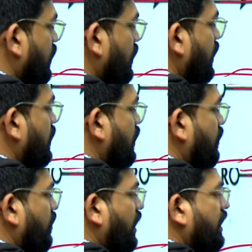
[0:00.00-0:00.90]
delta,
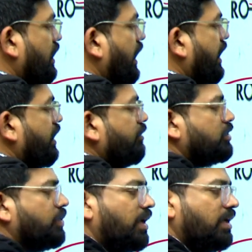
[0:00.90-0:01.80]
where k
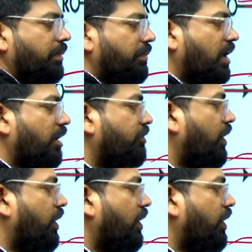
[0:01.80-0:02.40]
gives what? Number of